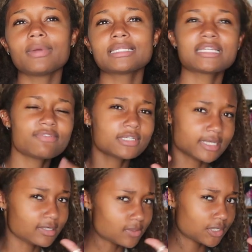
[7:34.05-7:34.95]
It's giving
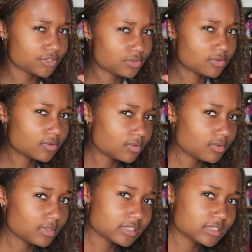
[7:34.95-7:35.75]
psychological,